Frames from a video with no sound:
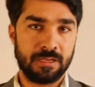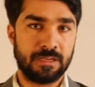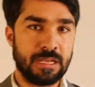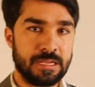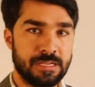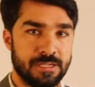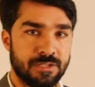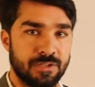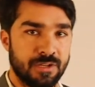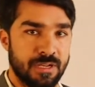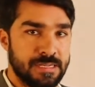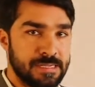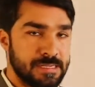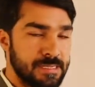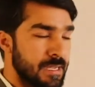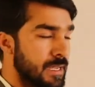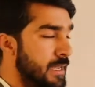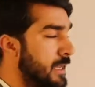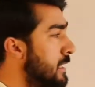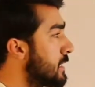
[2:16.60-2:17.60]

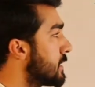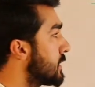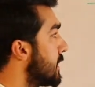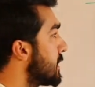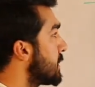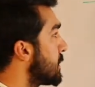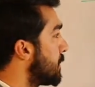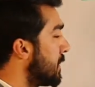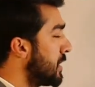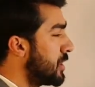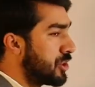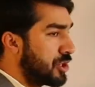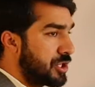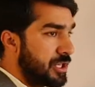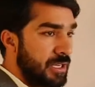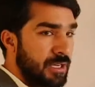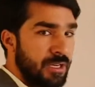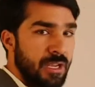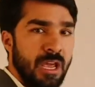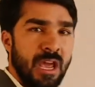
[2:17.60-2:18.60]
distrust,
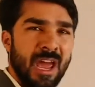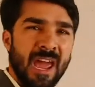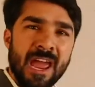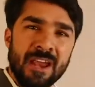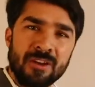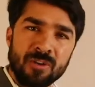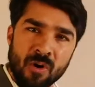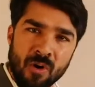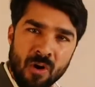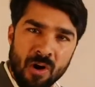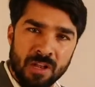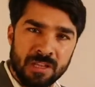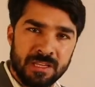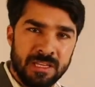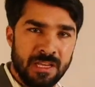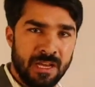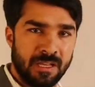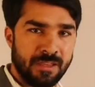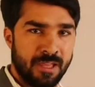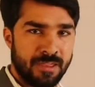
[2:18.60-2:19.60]
suspicion and all
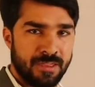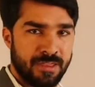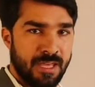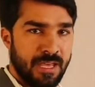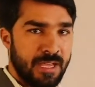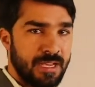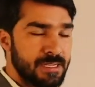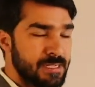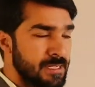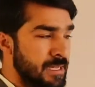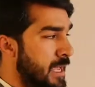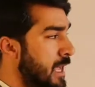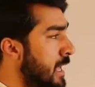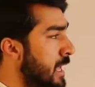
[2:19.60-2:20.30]
the other things